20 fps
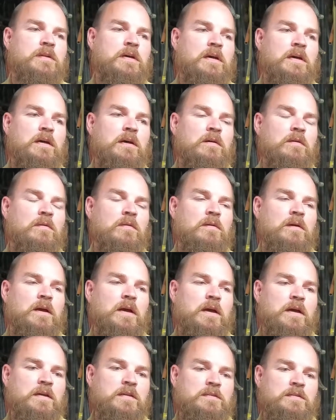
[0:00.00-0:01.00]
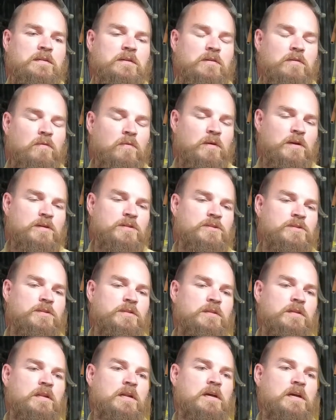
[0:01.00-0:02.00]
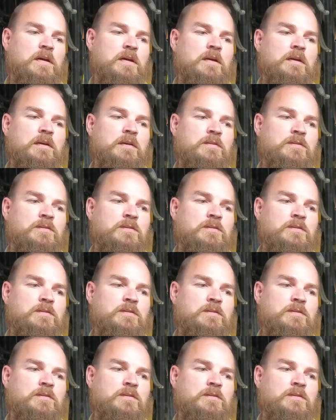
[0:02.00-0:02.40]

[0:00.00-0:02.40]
I'll ask a question like,